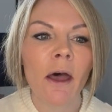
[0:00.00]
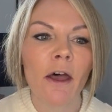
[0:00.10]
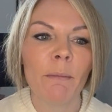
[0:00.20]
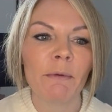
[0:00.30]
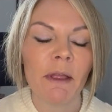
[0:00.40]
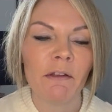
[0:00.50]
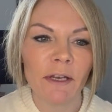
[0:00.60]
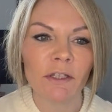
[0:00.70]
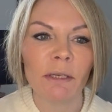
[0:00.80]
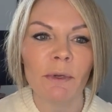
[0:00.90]

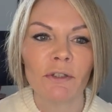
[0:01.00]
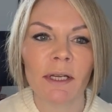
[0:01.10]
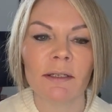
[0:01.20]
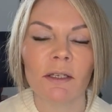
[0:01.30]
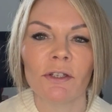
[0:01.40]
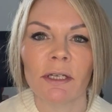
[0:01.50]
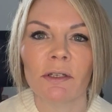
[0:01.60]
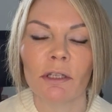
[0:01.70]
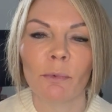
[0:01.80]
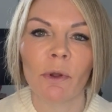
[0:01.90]
Eventually we're transitioning
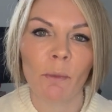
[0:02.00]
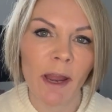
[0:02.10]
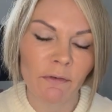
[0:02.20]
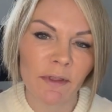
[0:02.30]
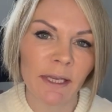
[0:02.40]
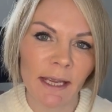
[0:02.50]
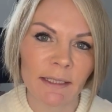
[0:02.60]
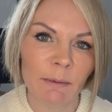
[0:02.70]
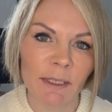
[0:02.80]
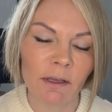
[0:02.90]
to the point where everything has
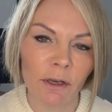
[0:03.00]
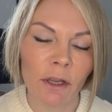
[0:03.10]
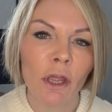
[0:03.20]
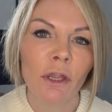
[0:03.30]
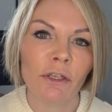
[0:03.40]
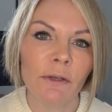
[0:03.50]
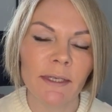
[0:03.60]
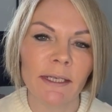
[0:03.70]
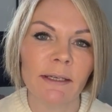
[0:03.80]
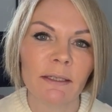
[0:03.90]
to be done
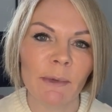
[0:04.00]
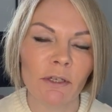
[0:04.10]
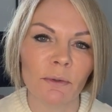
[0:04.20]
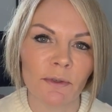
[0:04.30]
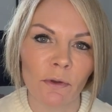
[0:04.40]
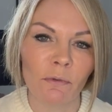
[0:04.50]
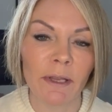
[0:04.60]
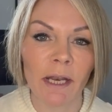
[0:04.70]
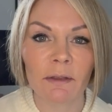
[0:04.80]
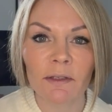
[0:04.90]
using special software.
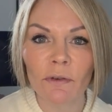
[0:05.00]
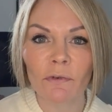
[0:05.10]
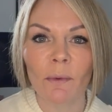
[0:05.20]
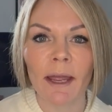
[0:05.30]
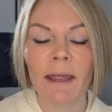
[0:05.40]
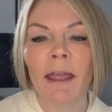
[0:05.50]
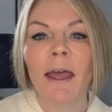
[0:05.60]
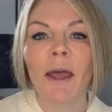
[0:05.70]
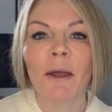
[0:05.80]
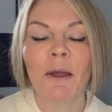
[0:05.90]
Now, the software
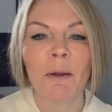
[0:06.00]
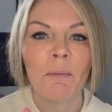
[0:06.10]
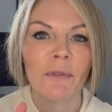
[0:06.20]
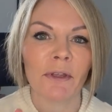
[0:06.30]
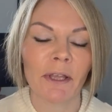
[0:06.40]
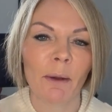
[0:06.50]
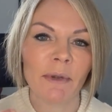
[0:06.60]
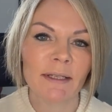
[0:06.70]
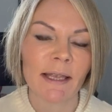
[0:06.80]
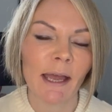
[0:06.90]
that
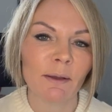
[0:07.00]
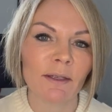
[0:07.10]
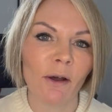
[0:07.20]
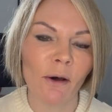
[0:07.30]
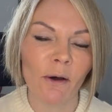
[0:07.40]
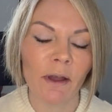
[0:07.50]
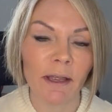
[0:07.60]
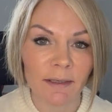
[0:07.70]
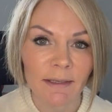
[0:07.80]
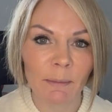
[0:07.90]
Companies House are
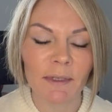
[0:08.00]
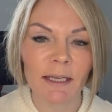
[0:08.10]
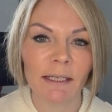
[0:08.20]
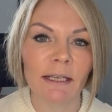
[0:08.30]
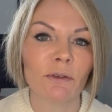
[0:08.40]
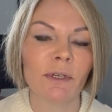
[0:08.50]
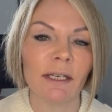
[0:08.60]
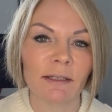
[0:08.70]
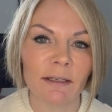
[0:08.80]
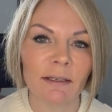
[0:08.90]
accepting is already
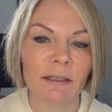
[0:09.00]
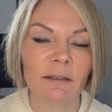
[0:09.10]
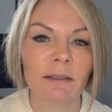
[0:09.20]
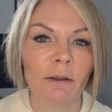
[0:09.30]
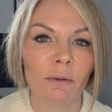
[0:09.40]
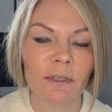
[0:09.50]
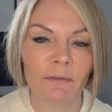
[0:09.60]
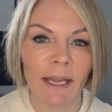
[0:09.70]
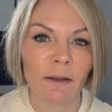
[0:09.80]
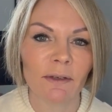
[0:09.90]
in existence, so lots
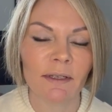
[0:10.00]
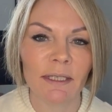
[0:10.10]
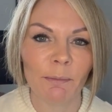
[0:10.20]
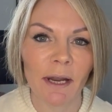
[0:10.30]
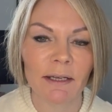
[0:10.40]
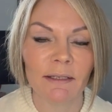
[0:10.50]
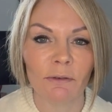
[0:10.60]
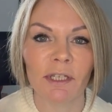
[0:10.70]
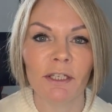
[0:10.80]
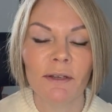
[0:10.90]
of accountancy practices are
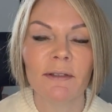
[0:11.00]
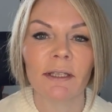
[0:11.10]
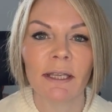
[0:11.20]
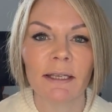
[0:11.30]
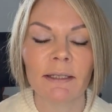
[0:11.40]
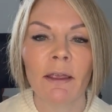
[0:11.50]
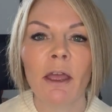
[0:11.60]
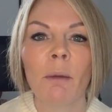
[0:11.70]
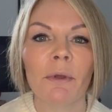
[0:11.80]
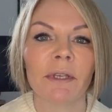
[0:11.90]
already using this.
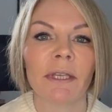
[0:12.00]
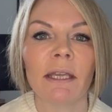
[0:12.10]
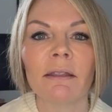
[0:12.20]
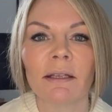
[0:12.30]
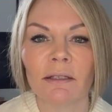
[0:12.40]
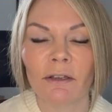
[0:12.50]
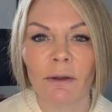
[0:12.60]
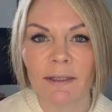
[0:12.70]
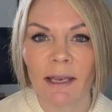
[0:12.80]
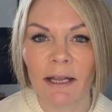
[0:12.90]
But the key thing to
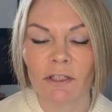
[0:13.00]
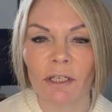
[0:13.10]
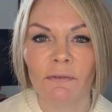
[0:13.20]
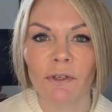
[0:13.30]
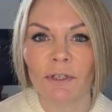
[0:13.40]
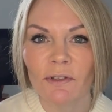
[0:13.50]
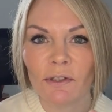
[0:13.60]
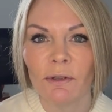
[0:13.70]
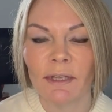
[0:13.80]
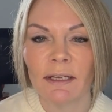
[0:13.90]
note is that actually if you just
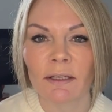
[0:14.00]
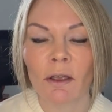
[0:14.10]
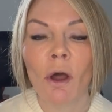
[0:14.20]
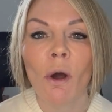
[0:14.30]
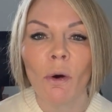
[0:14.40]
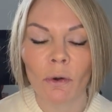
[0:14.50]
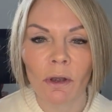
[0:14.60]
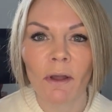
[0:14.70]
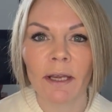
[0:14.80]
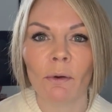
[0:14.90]
do things
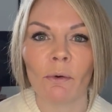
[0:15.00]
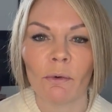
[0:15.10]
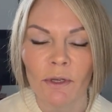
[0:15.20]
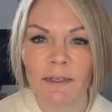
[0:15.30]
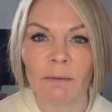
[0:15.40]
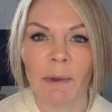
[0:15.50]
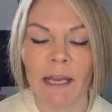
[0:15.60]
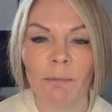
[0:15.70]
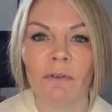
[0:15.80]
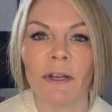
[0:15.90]
online or using
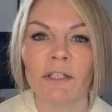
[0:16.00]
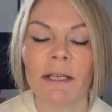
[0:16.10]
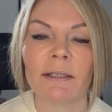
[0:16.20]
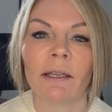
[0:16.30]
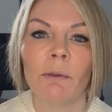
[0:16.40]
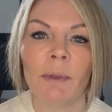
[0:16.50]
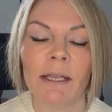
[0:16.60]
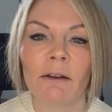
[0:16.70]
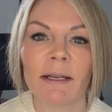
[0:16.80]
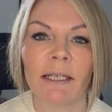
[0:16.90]
paper, eventually that's going to
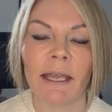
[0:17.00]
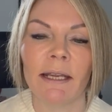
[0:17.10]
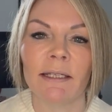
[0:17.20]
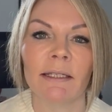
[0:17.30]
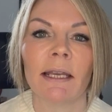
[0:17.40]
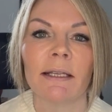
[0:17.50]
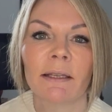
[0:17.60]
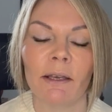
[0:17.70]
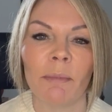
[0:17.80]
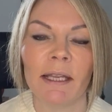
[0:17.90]
be eradicated and it's
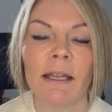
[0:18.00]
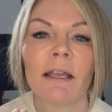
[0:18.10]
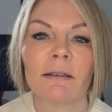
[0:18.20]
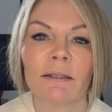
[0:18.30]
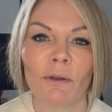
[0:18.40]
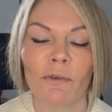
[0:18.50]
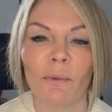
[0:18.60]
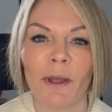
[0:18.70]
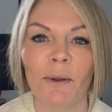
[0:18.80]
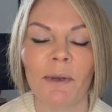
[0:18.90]
going to be
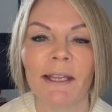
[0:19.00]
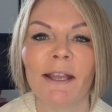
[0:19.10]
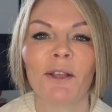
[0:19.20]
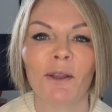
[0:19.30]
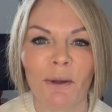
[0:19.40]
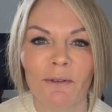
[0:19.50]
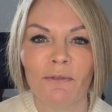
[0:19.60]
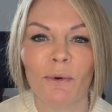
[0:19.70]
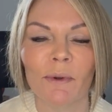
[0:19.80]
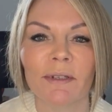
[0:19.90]
software only going
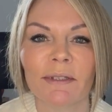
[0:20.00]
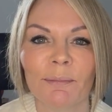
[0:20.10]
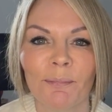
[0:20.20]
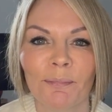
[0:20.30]
forwards.